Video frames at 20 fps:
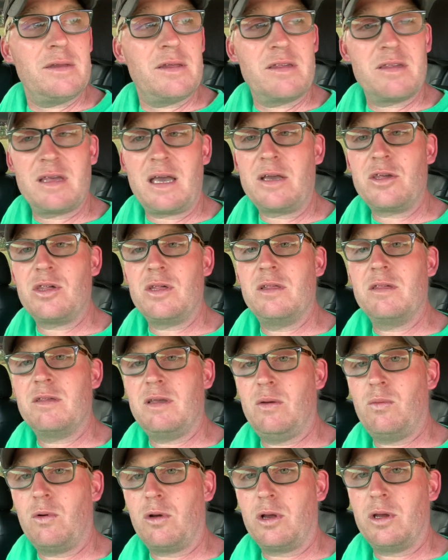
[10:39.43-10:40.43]
the sections
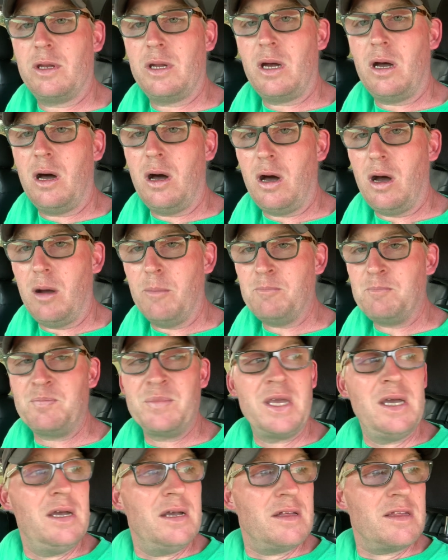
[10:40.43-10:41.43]
that we're gonna
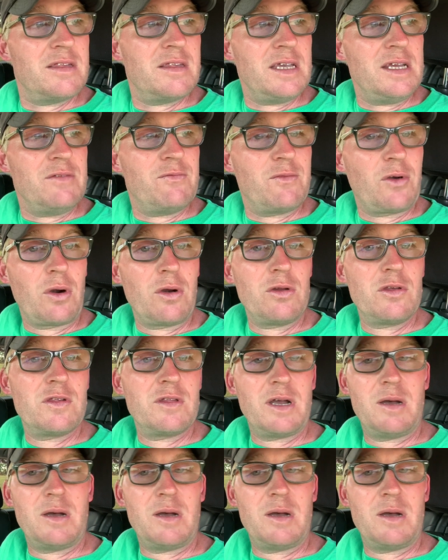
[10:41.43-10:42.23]
seed first.